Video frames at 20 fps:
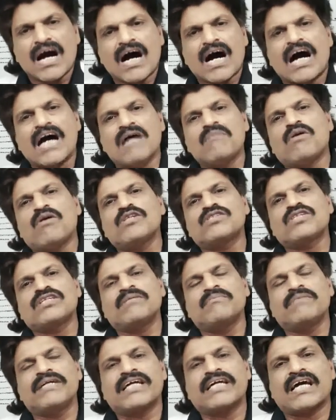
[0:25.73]
I am also
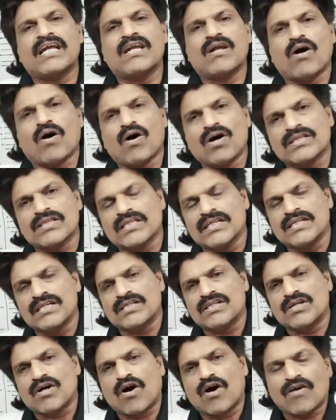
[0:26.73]
the medical
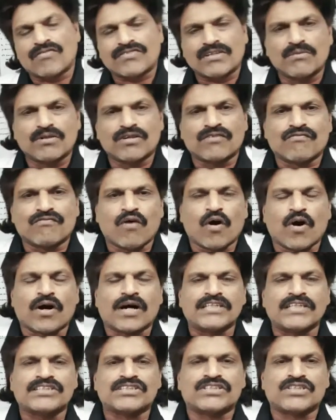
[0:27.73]
author of the book
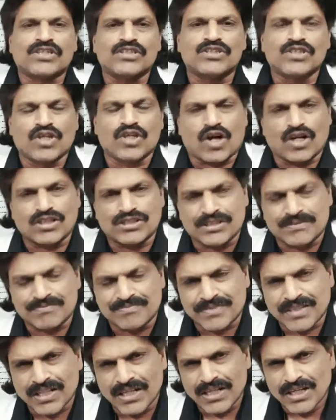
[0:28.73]
Focused Neurology.
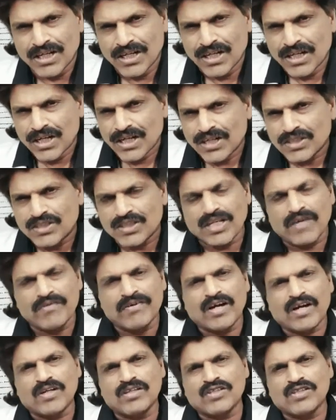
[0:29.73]
Today we
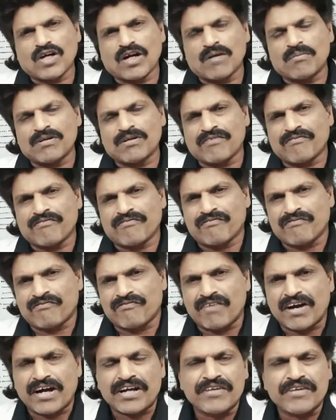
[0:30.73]
are going to talk about a
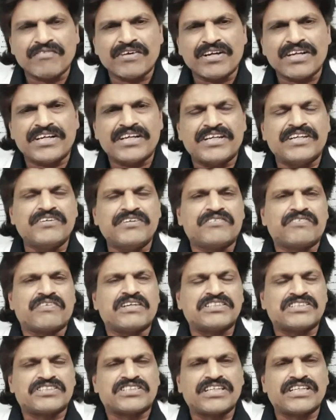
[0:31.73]
very very
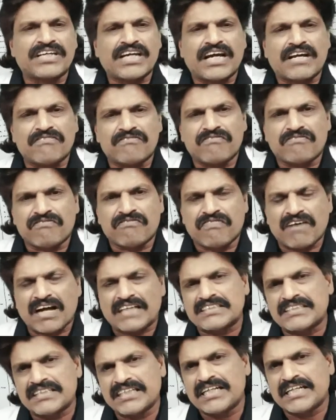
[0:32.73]
interesting and
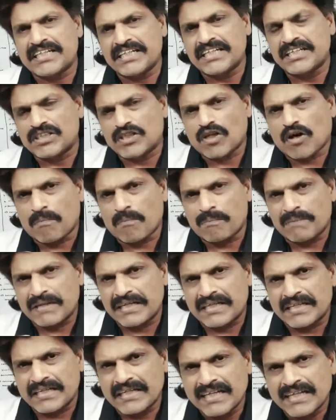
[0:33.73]
fascinating
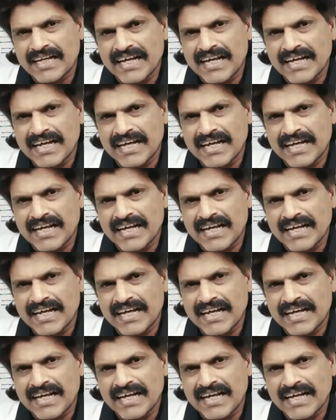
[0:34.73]
topic